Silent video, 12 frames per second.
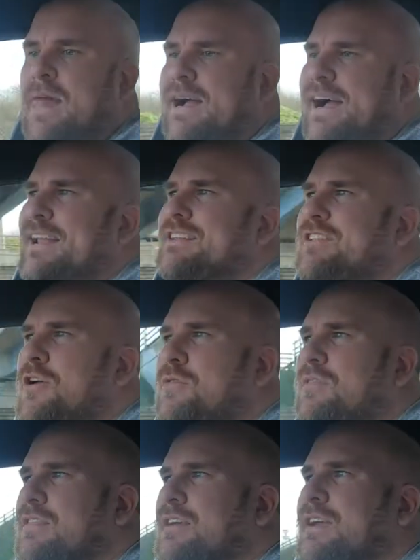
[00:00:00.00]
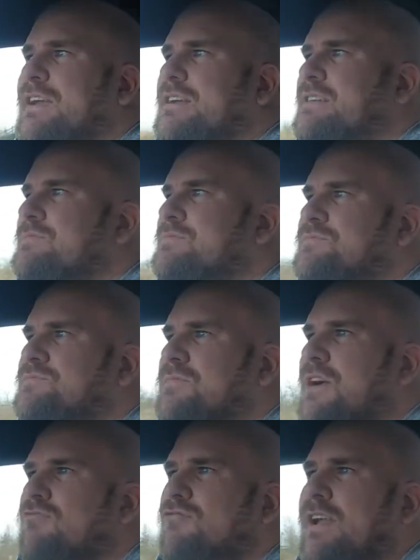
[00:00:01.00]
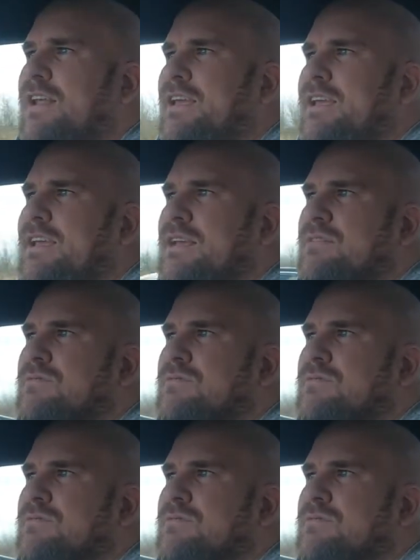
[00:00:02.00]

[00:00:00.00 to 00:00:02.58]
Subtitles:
And I don't think I really